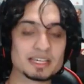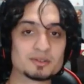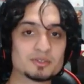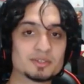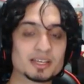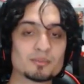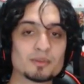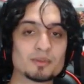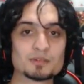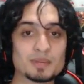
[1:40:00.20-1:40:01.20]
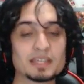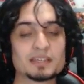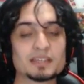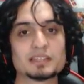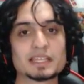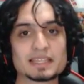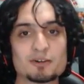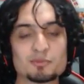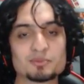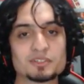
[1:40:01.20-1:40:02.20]
do like a Mario Paint? Like, that
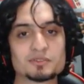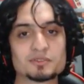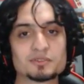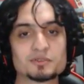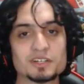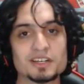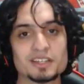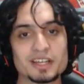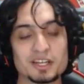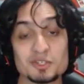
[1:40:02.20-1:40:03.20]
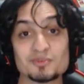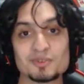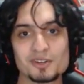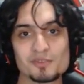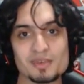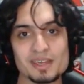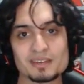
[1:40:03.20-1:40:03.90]
would be pretty cool. Like a new Mario Paint. Yeah.